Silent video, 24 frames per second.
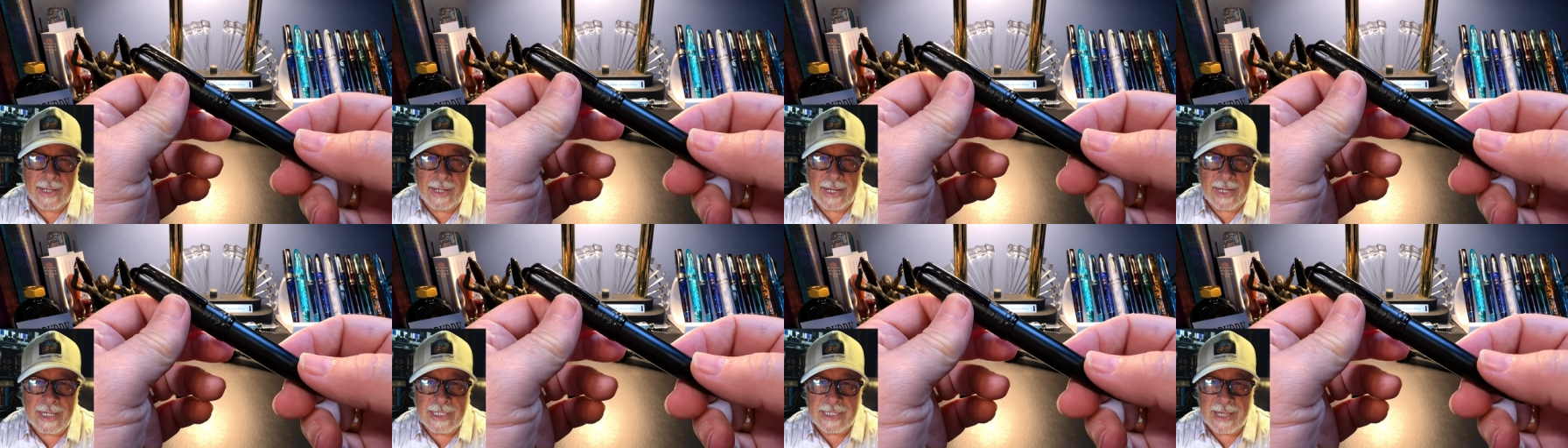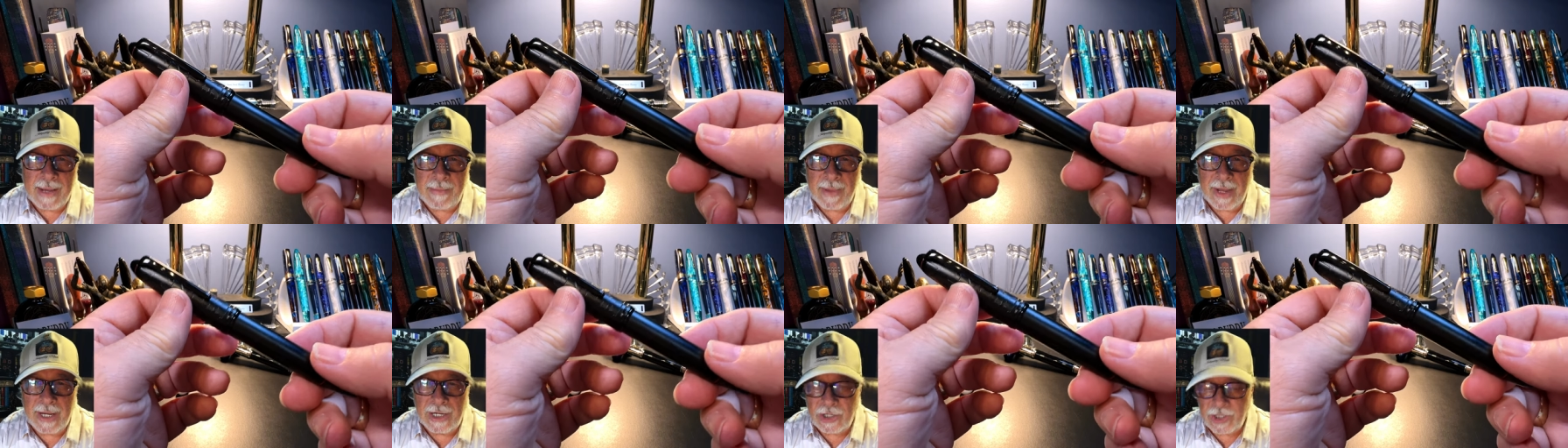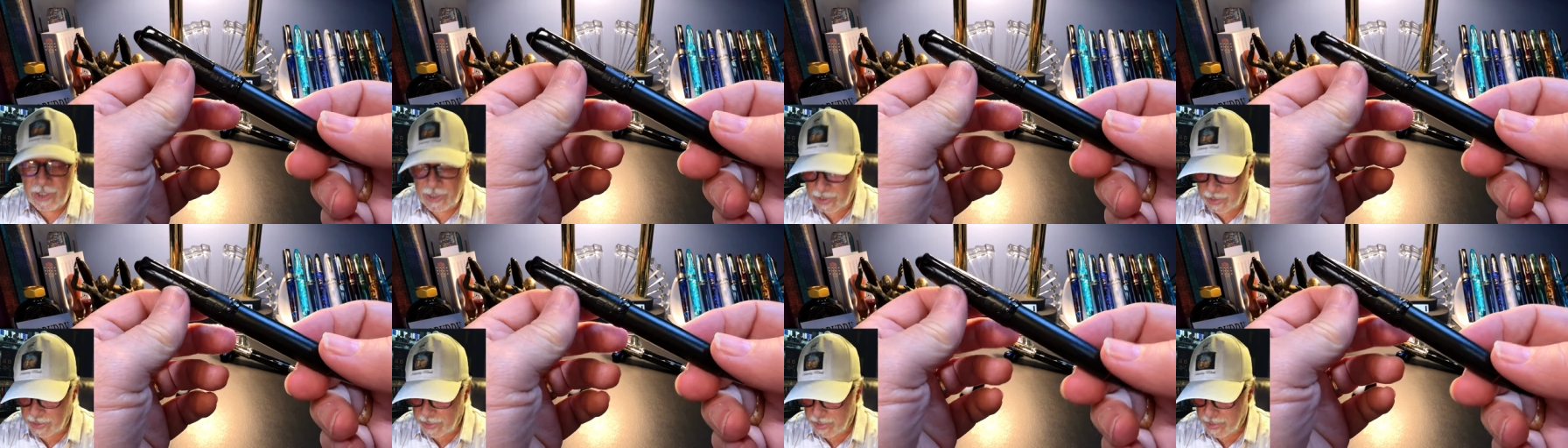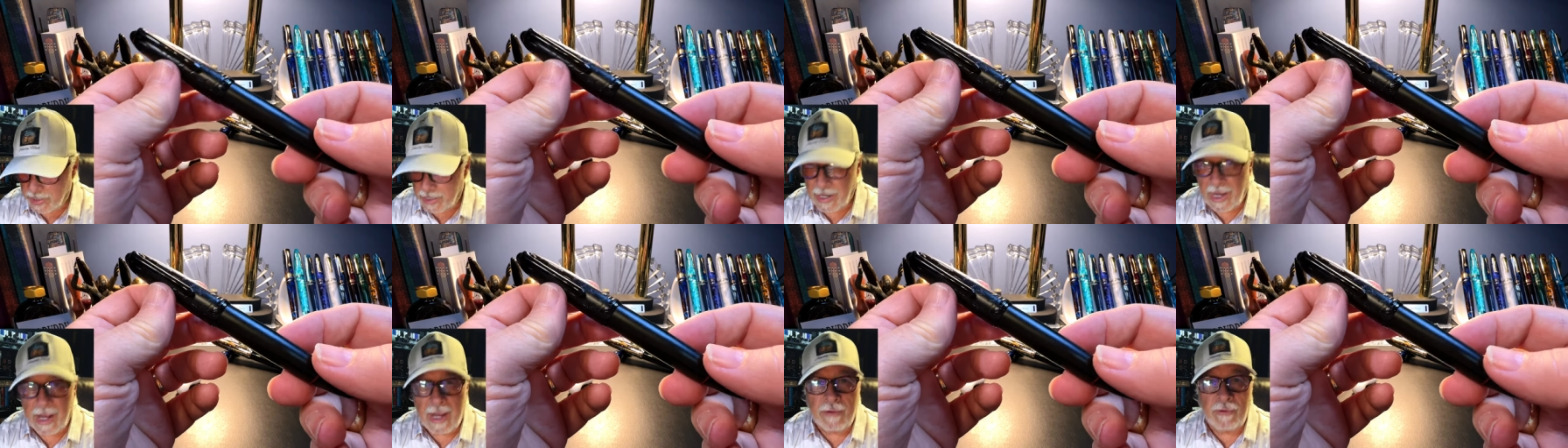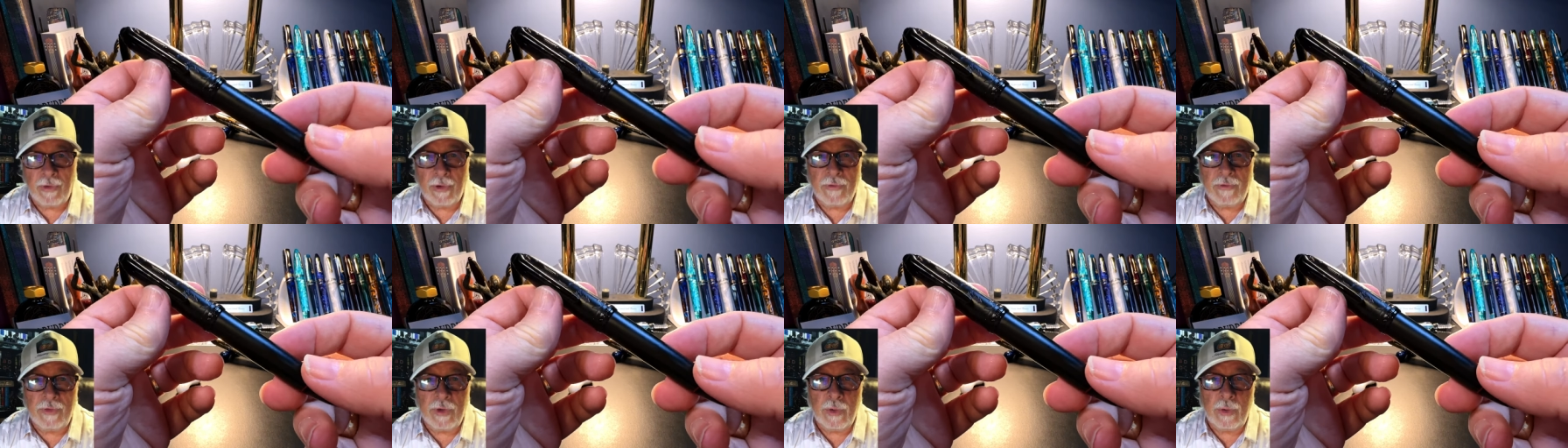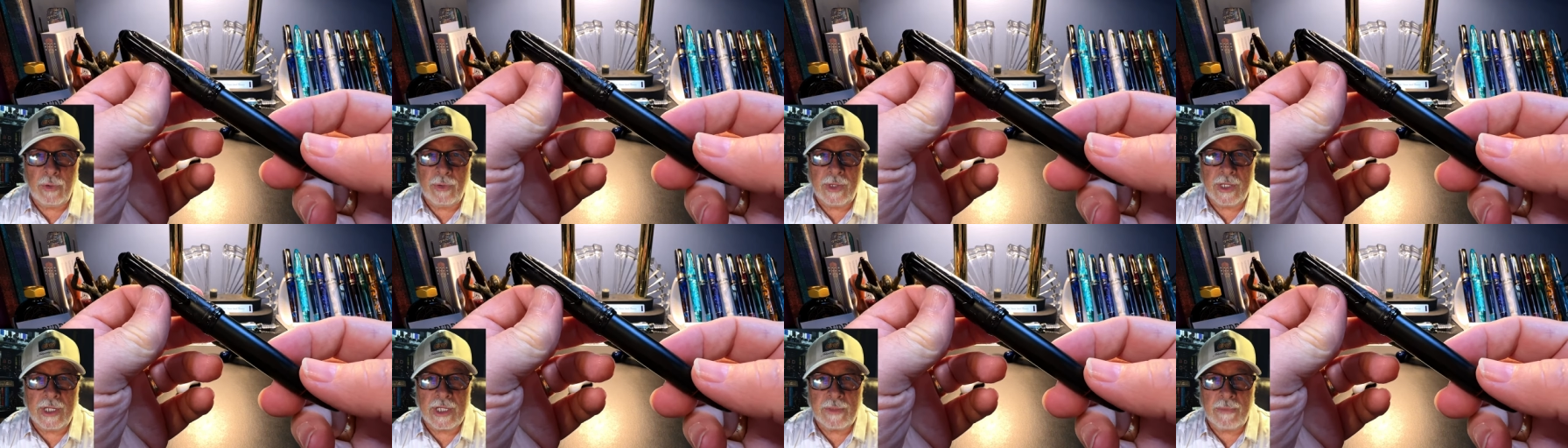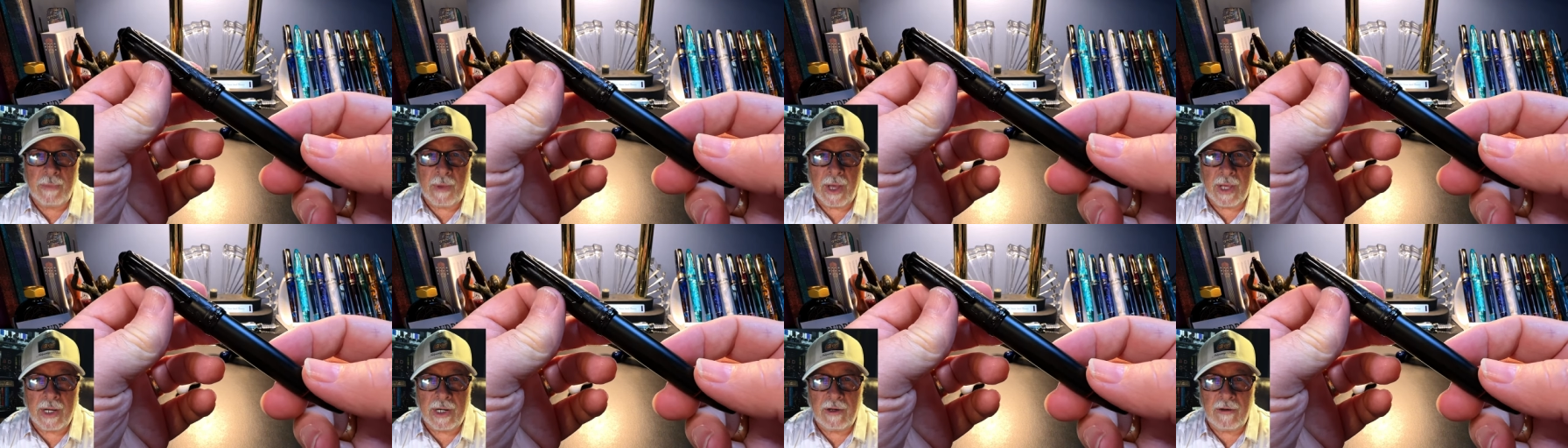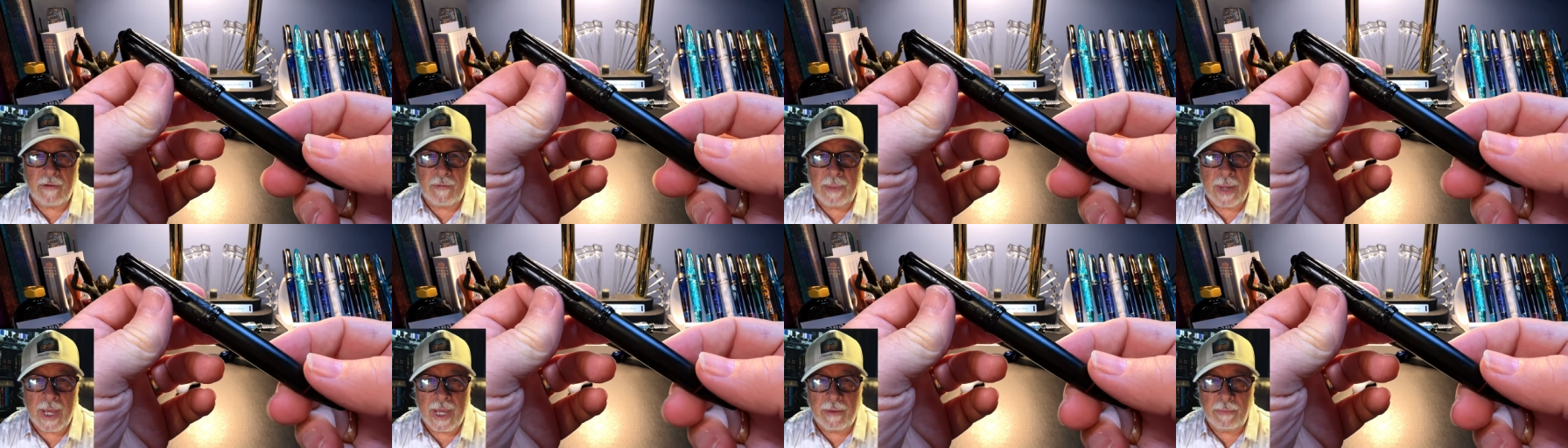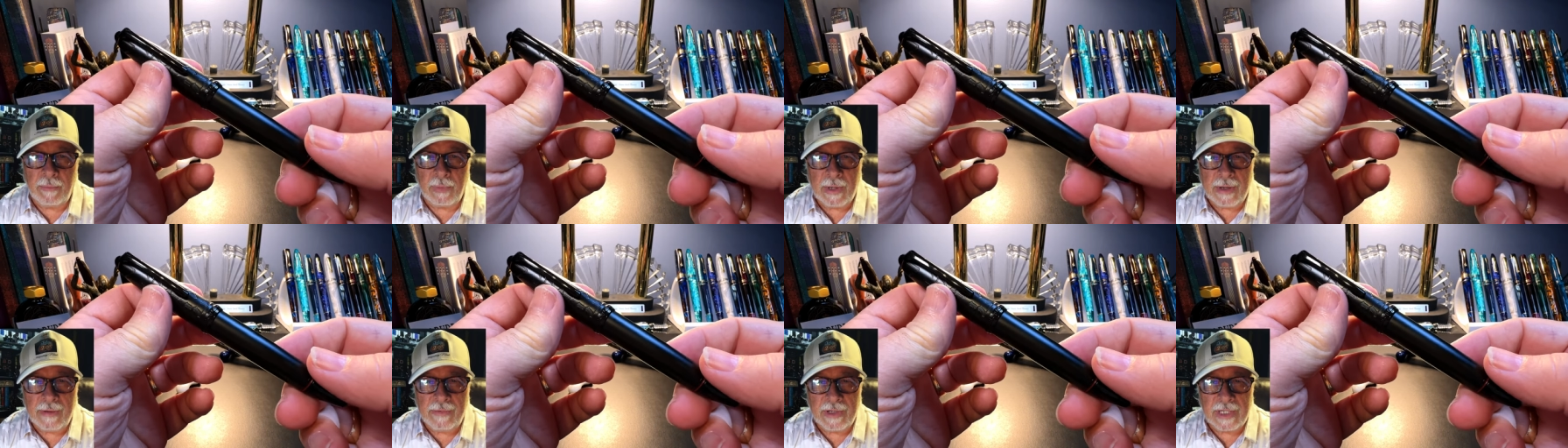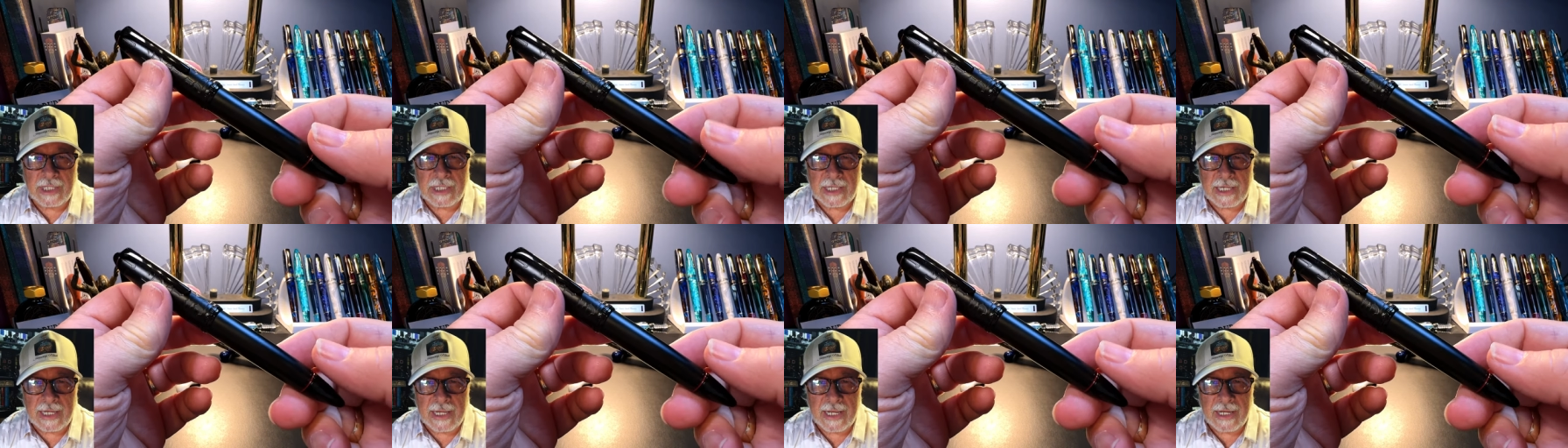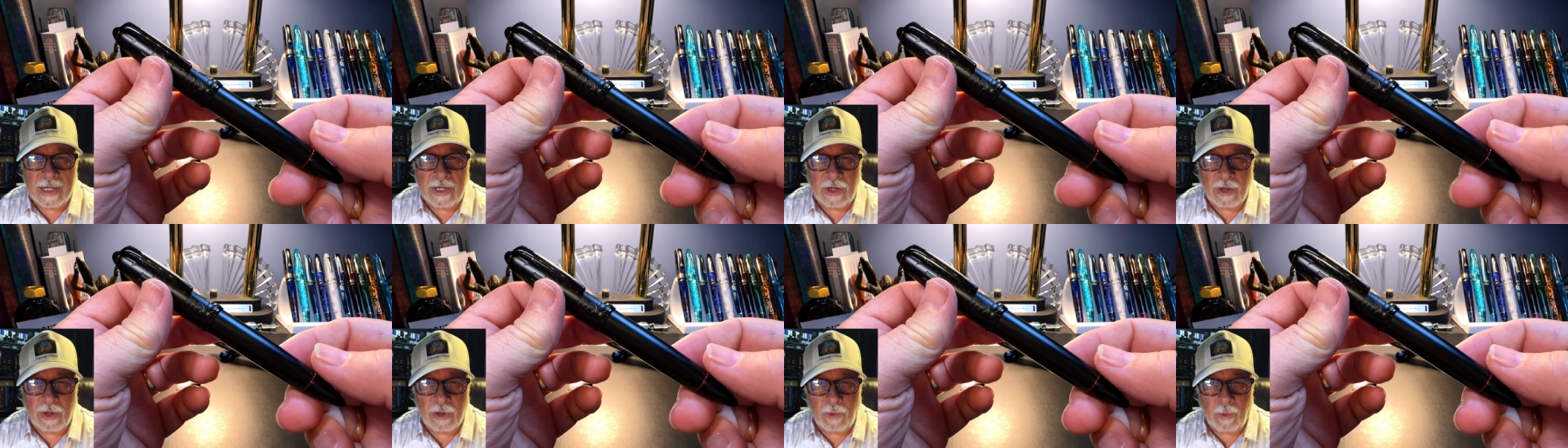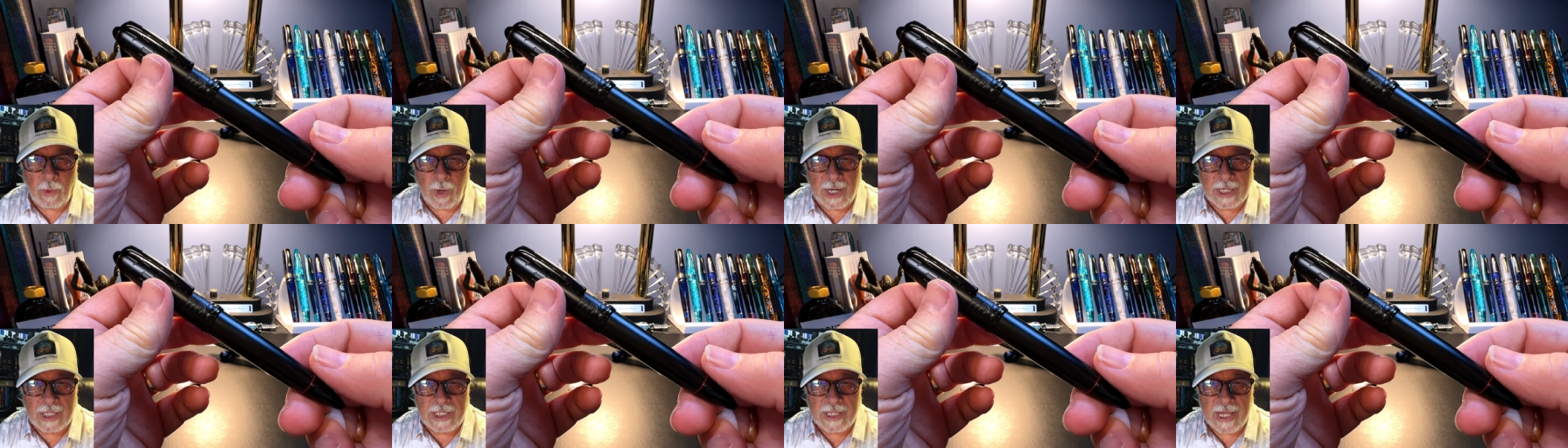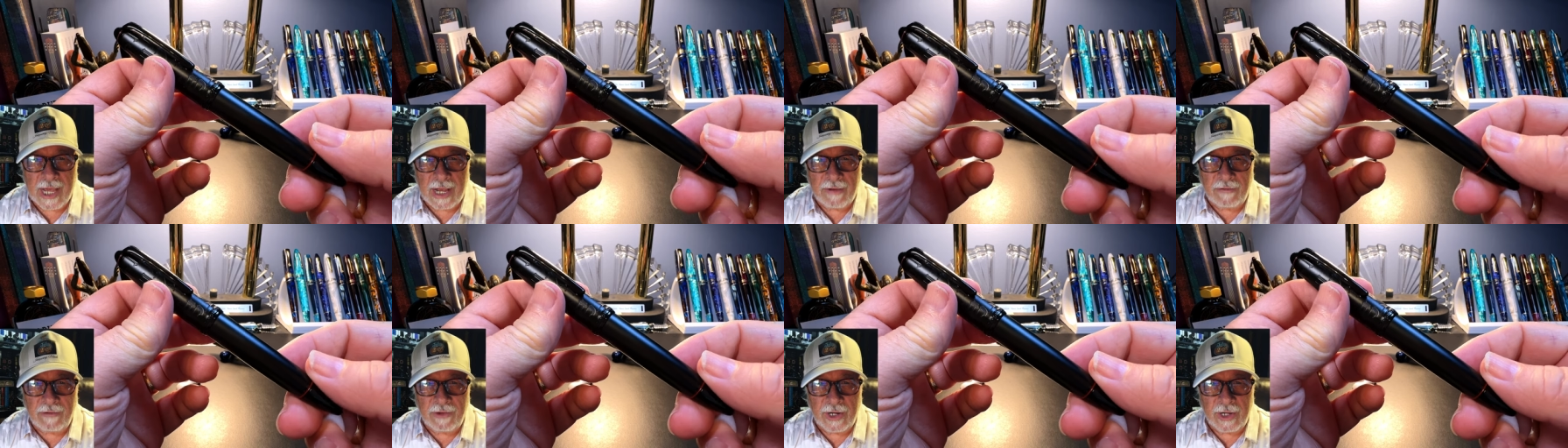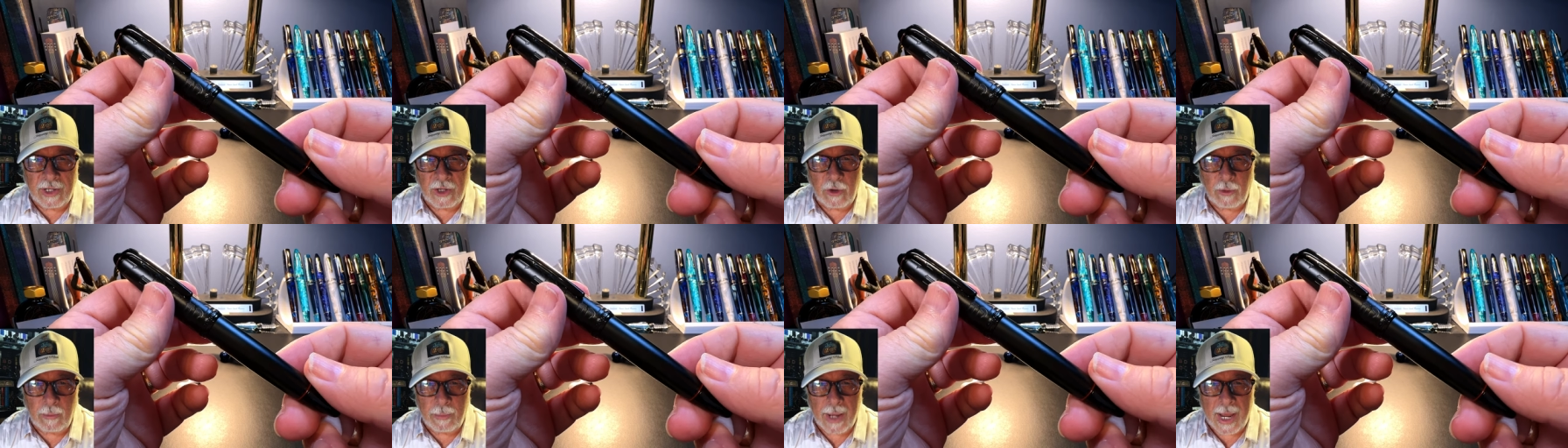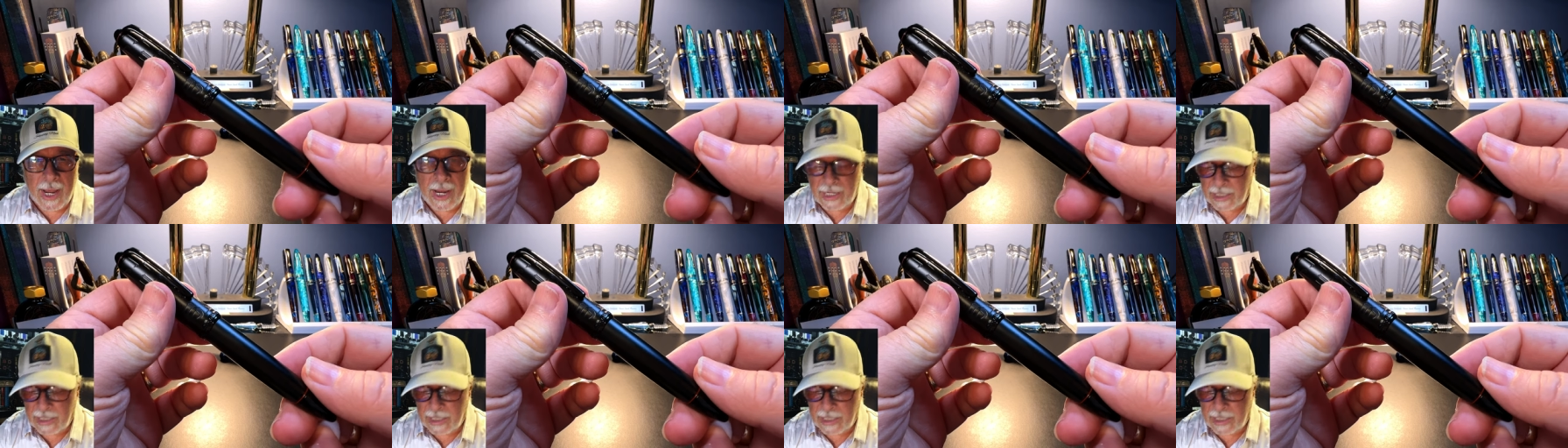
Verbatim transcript: As I mentioned, I've reviewed this model of pen previously, and you can watch that video by